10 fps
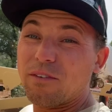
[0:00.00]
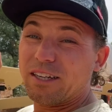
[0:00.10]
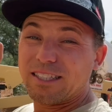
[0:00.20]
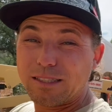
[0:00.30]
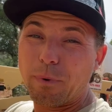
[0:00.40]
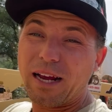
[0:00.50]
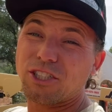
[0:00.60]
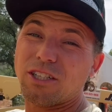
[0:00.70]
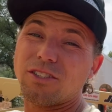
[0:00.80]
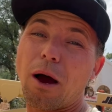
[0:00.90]
have an
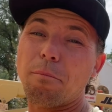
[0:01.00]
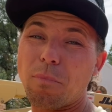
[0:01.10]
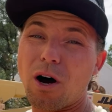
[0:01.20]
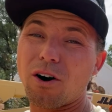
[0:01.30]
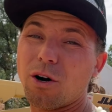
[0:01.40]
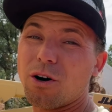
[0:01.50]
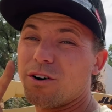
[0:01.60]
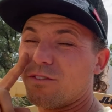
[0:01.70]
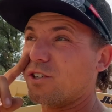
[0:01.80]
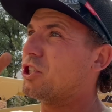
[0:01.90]
inspection tomorrow
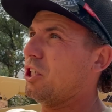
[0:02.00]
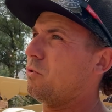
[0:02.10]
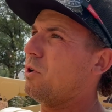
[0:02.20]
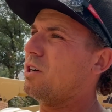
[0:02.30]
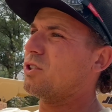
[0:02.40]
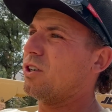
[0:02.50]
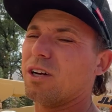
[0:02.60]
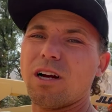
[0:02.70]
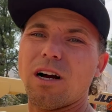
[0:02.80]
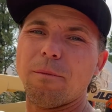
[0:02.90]
for shear wall. So they're
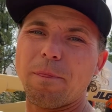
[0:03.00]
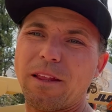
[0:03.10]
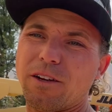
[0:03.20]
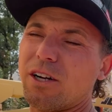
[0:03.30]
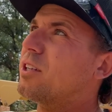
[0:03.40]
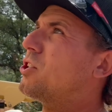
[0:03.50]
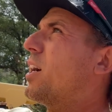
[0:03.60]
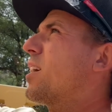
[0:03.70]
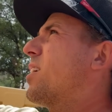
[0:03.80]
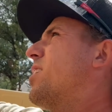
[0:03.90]
gonna come and they're gonna
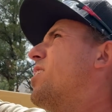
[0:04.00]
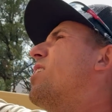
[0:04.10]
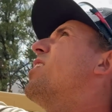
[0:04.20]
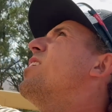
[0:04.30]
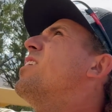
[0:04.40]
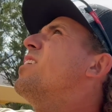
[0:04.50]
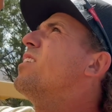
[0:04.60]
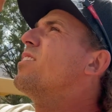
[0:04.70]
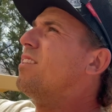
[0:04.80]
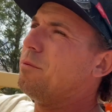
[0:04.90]
check
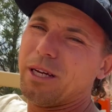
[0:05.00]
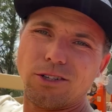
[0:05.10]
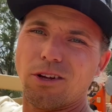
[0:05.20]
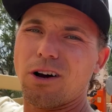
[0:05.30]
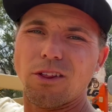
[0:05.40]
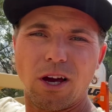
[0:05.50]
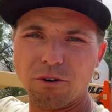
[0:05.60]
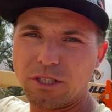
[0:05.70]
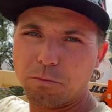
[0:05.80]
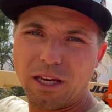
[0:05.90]
make sure all the
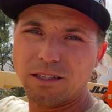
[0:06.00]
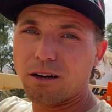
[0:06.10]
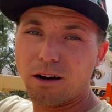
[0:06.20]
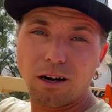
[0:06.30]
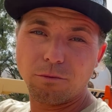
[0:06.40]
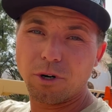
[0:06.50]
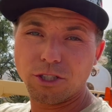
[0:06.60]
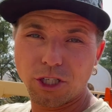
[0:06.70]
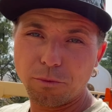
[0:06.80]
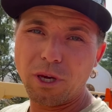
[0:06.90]
OSB is on where it
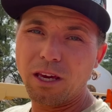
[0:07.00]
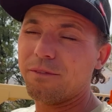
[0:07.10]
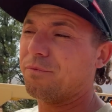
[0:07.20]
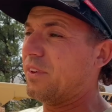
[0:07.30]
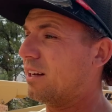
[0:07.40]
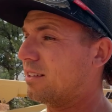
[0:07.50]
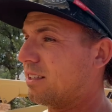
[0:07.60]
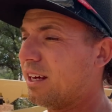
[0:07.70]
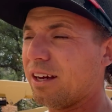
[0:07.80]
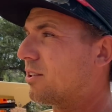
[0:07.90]
should be and it's
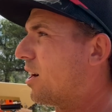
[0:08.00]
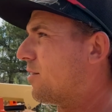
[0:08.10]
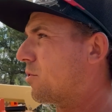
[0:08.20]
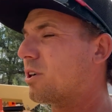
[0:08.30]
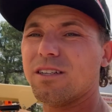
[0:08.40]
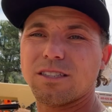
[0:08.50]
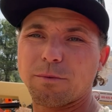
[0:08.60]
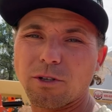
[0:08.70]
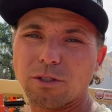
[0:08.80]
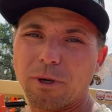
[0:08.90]
nailed off where it is
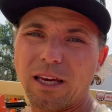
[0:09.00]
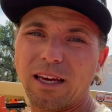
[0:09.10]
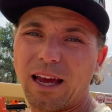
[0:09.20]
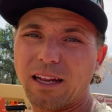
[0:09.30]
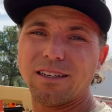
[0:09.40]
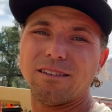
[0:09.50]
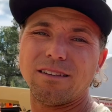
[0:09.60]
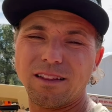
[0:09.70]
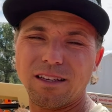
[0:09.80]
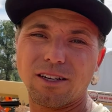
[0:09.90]
supposed to be and
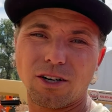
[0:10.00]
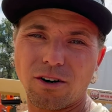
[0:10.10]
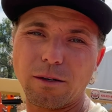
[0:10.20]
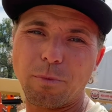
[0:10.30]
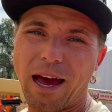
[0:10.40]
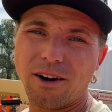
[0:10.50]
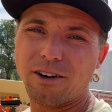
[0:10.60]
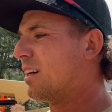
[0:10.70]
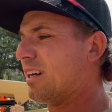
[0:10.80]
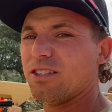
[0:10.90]
in the correct
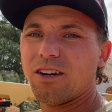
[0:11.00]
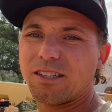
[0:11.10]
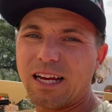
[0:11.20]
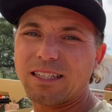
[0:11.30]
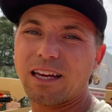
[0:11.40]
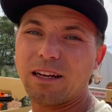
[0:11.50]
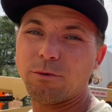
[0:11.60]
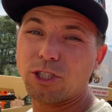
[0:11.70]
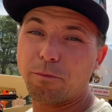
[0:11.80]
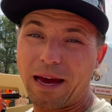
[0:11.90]
pattern. As long as that's good,
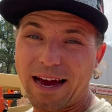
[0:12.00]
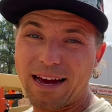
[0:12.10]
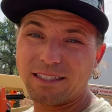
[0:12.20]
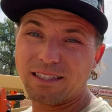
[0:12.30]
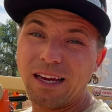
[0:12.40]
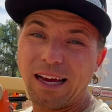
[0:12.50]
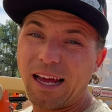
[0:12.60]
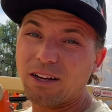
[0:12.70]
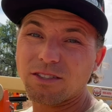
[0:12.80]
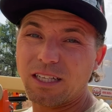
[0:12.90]
we should pass and
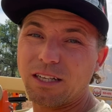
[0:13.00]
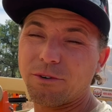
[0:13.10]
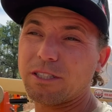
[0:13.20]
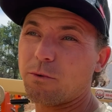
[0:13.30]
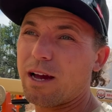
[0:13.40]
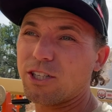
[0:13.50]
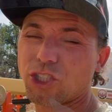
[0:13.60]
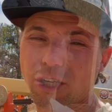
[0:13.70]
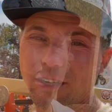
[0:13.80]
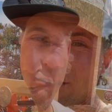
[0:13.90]
I don't see any reason why it
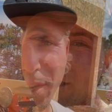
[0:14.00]
shouldn't.